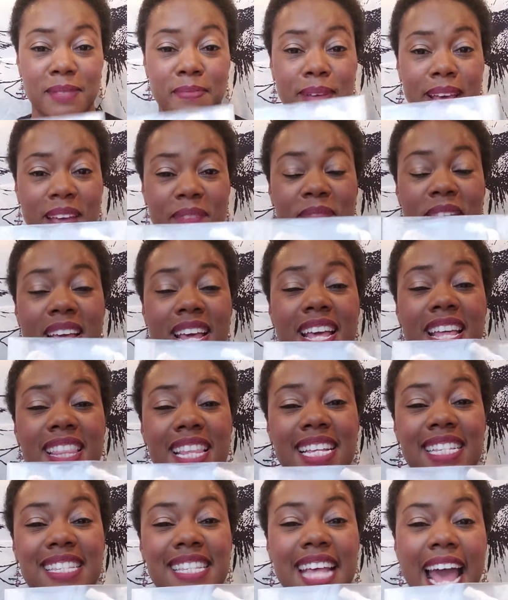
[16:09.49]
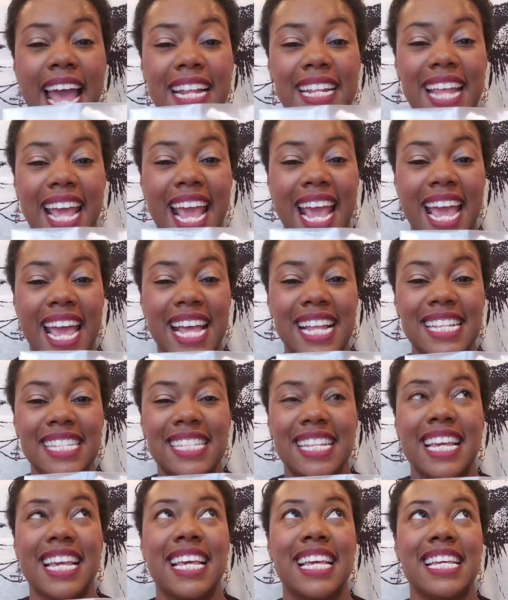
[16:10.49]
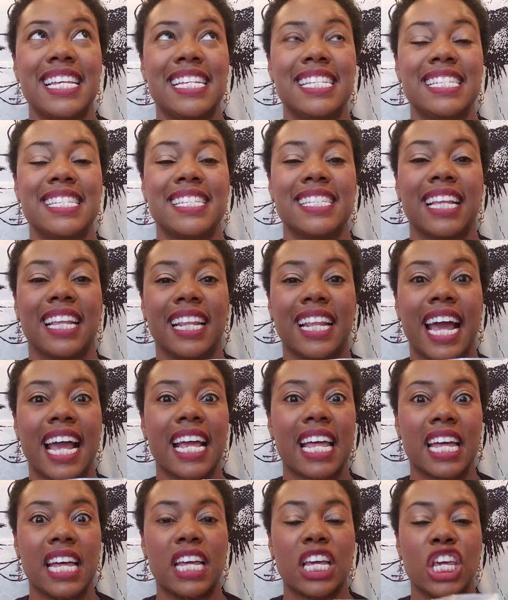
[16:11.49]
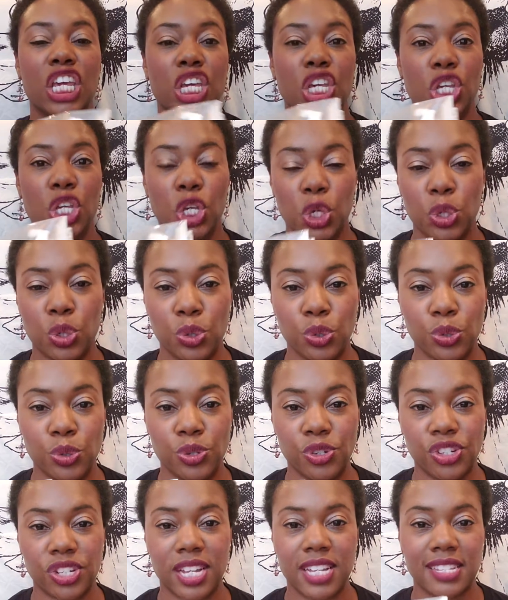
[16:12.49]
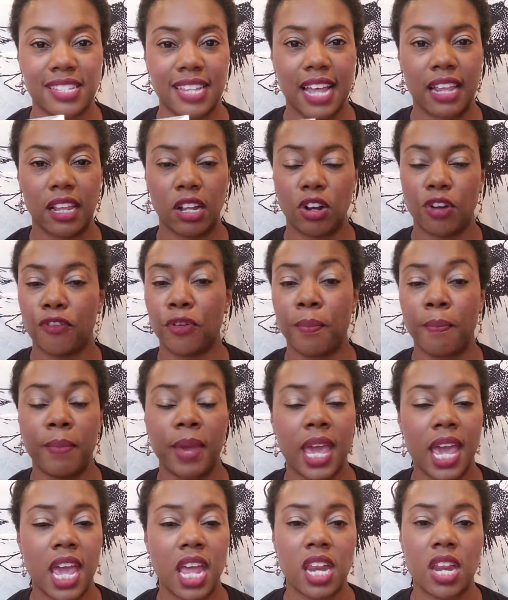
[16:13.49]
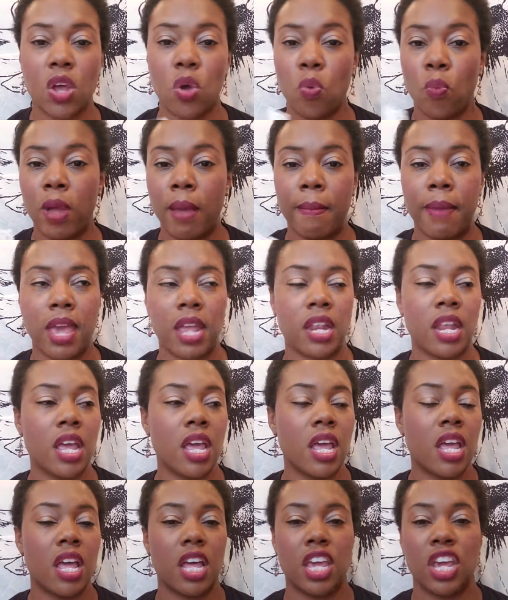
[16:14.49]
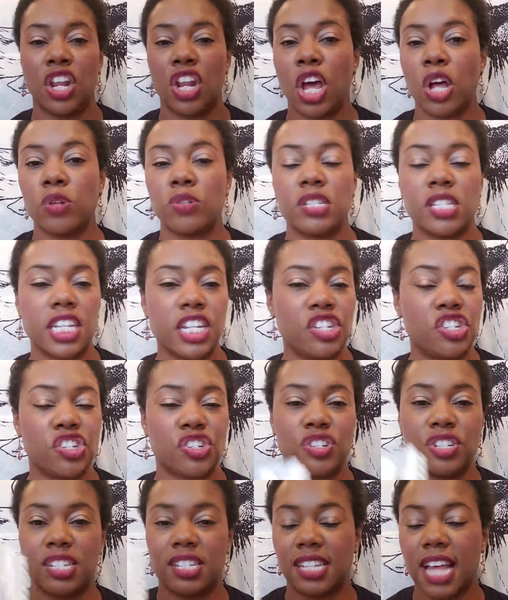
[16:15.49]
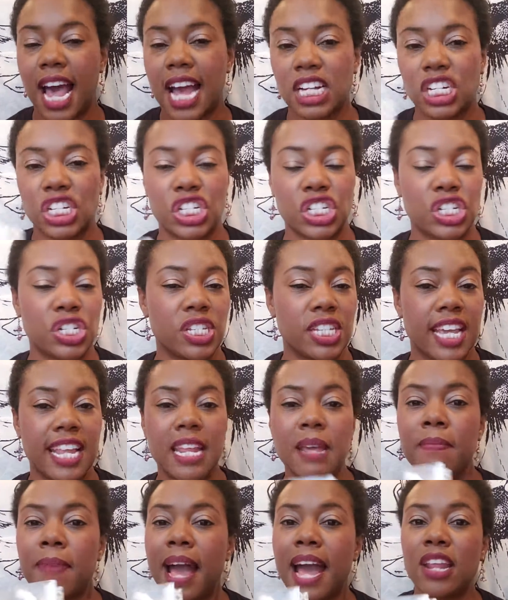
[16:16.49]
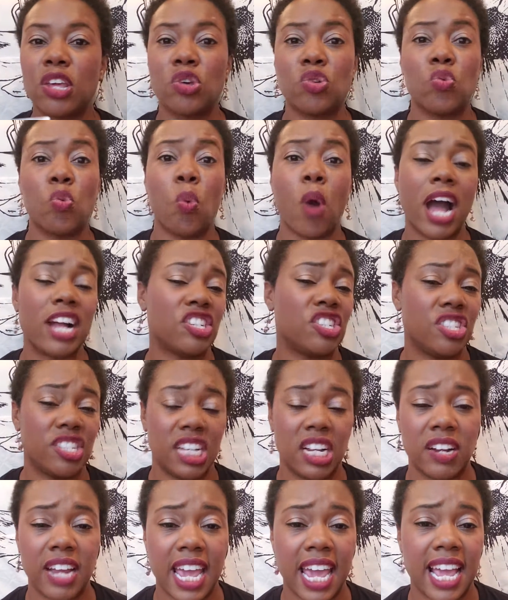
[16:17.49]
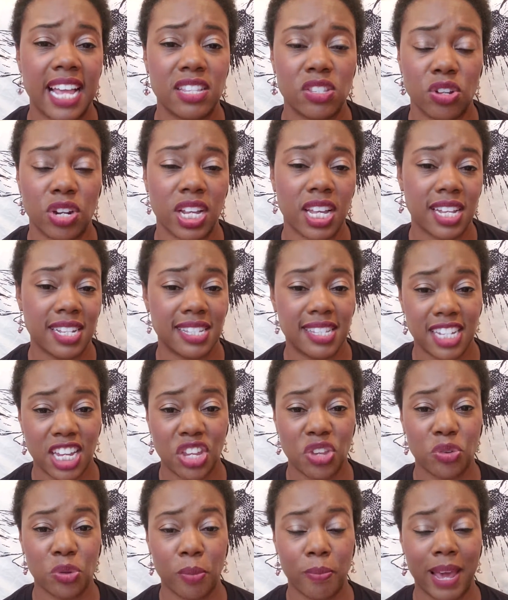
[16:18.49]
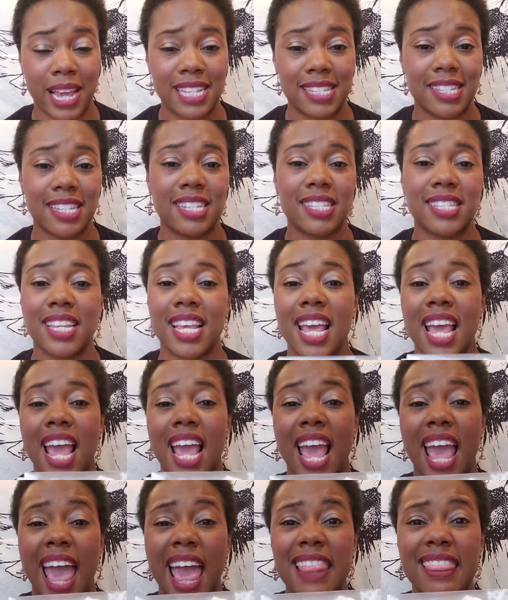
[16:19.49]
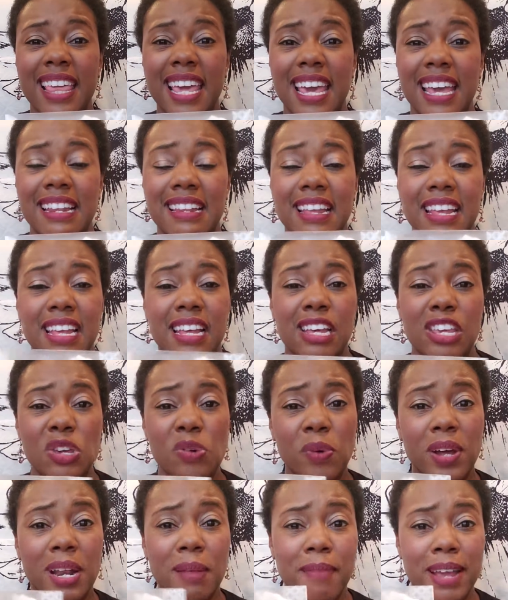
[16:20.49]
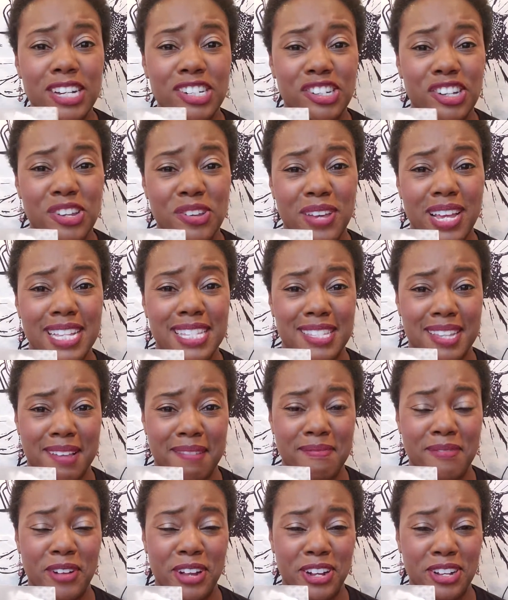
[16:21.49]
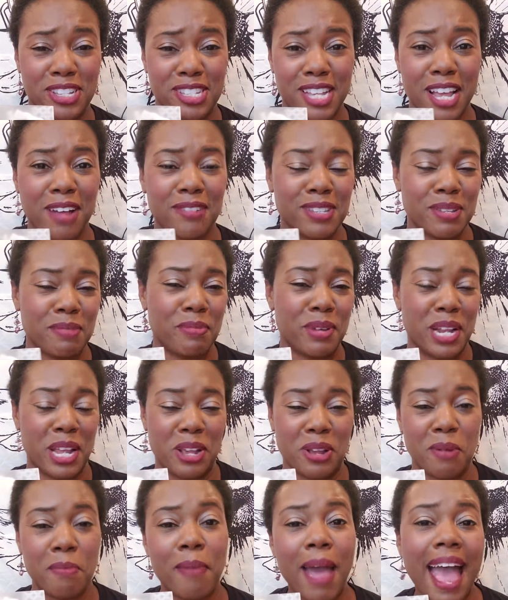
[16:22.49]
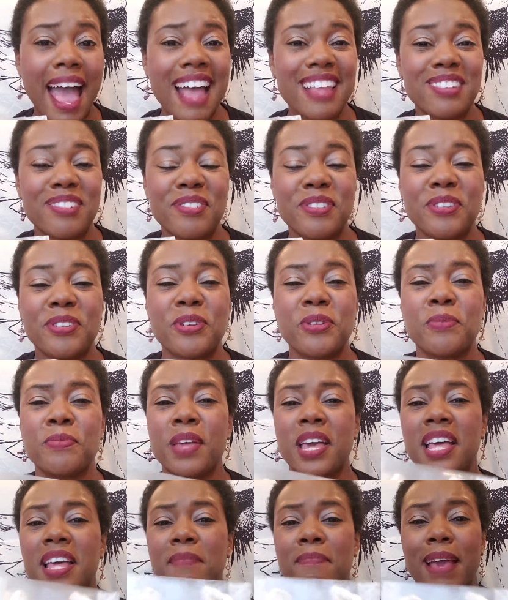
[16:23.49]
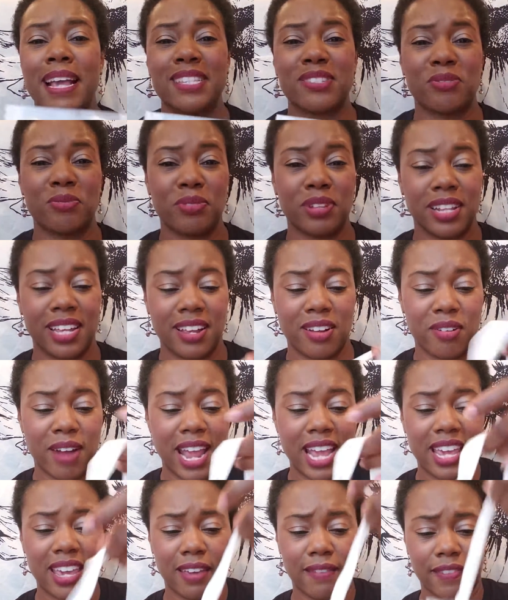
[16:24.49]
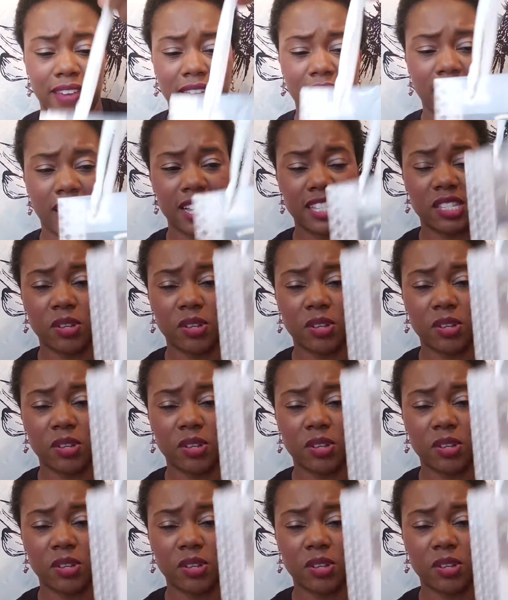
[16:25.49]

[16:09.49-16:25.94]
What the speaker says: But this satin hands is like a huge seller for men, women, you know, teachers, doctors, anybody who washes their hands on a continual basis. And then you want to make sure you get some for yourself to put in your bathroom. Makes really great gift giving.